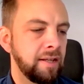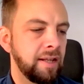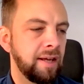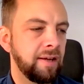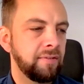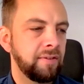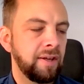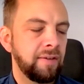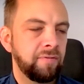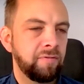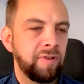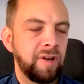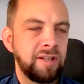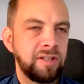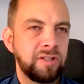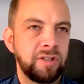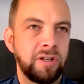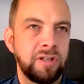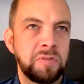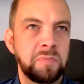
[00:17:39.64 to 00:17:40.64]
That
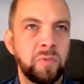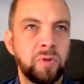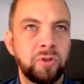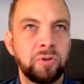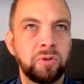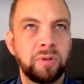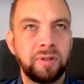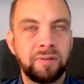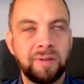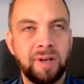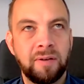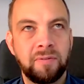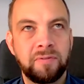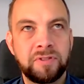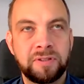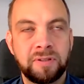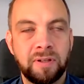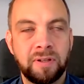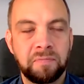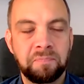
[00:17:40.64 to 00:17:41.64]
franchise model, I've
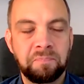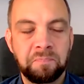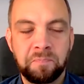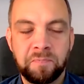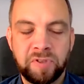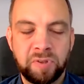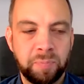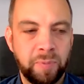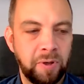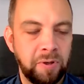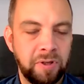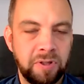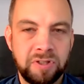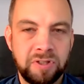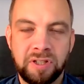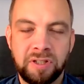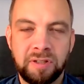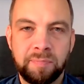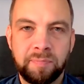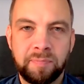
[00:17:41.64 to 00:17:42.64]
spoken
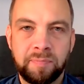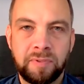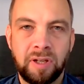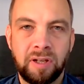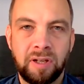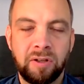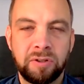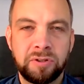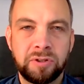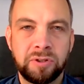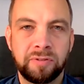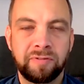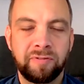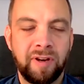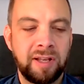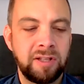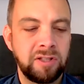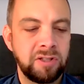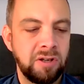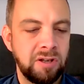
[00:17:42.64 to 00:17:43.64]
to a lot of
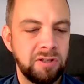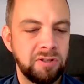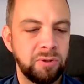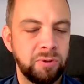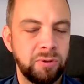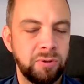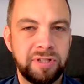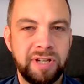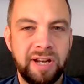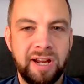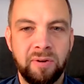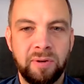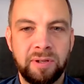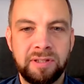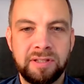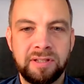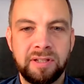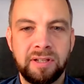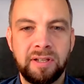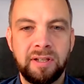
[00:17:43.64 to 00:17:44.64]
franchisors now,
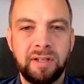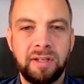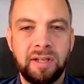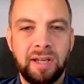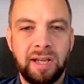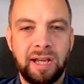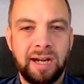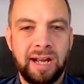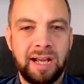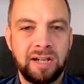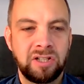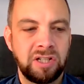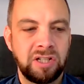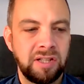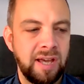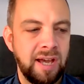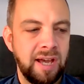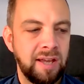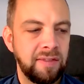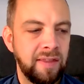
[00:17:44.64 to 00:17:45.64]
and actually
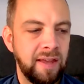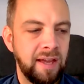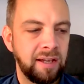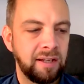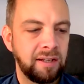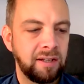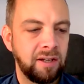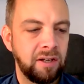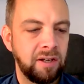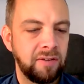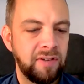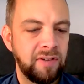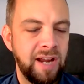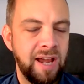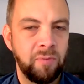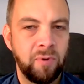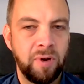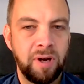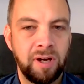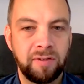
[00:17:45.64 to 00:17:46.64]
that kind of
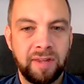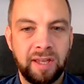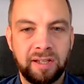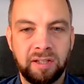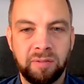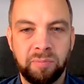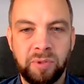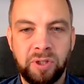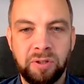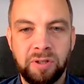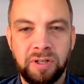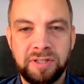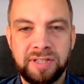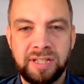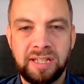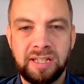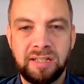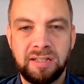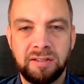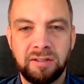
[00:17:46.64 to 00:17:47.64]
network, that
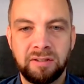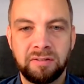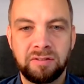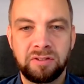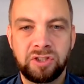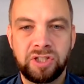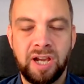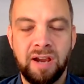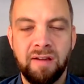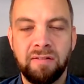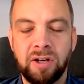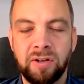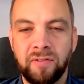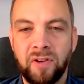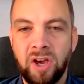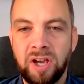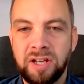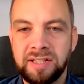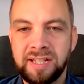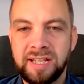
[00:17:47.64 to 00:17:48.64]
community sharing of
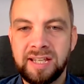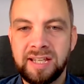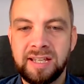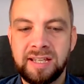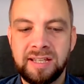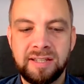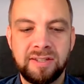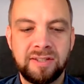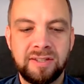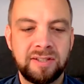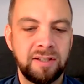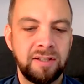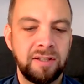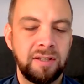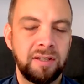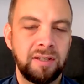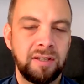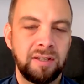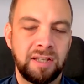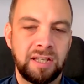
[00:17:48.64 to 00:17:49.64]
ideas
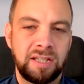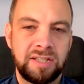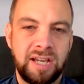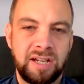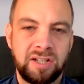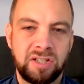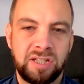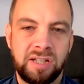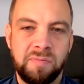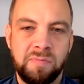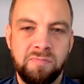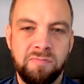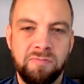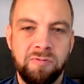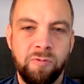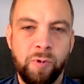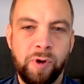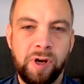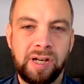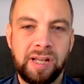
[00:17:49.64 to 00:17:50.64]
has actually
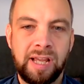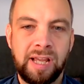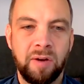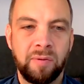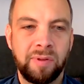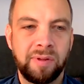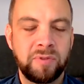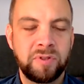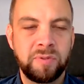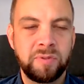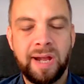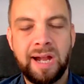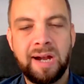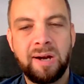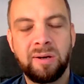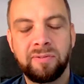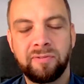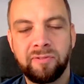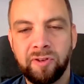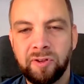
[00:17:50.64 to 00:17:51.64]
really helped them to
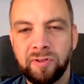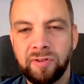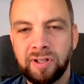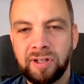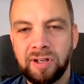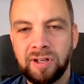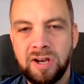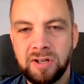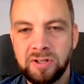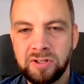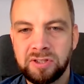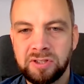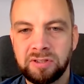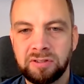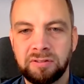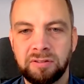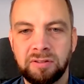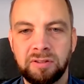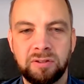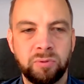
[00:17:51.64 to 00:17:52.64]
power through the last
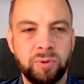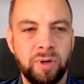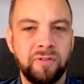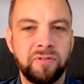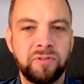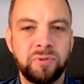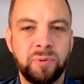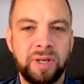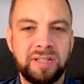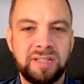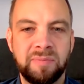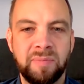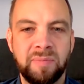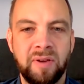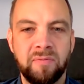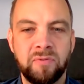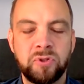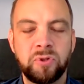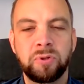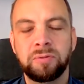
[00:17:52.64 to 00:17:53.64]
12 to 18
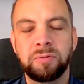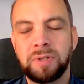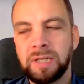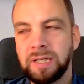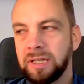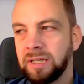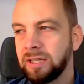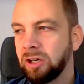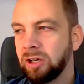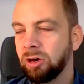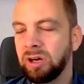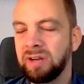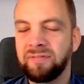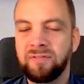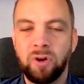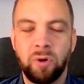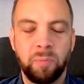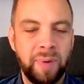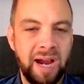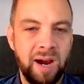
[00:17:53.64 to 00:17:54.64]
months, or if
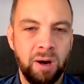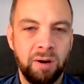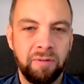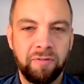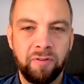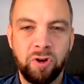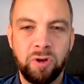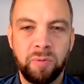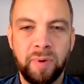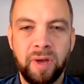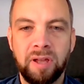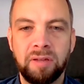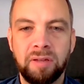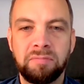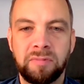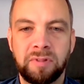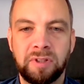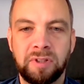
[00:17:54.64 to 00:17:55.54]
not power through, but